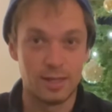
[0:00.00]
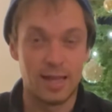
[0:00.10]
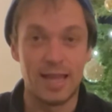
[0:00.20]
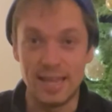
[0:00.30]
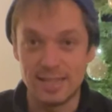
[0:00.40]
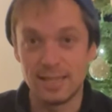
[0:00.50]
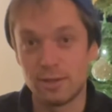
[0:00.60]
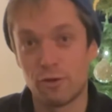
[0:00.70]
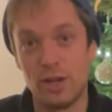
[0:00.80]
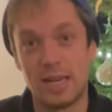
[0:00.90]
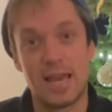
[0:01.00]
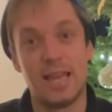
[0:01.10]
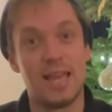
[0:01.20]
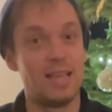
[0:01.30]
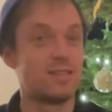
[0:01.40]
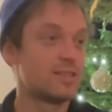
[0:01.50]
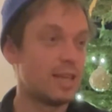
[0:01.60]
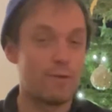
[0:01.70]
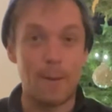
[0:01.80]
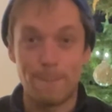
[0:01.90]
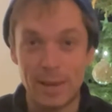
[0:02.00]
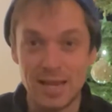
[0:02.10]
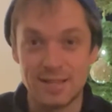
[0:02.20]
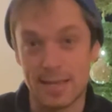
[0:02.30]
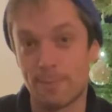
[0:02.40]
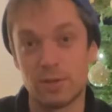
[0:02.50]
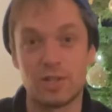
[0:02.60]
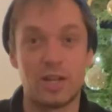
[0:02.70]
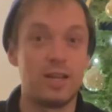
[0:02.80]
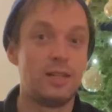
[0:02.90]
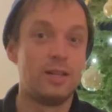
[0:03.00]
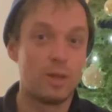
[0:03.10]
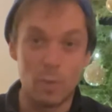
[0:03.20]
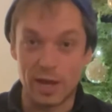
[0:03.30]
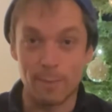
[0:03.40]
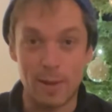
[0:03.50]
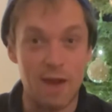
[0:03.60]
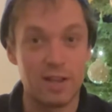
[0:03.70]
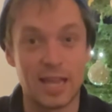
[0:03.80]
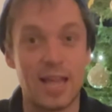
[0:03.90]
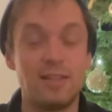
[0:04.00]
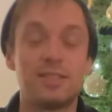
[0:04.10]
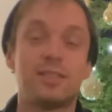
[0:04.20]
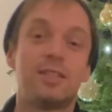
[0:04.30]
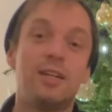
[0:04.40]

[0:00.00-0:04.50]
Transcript: A heating degree day is given a base temperature that we're comparing against,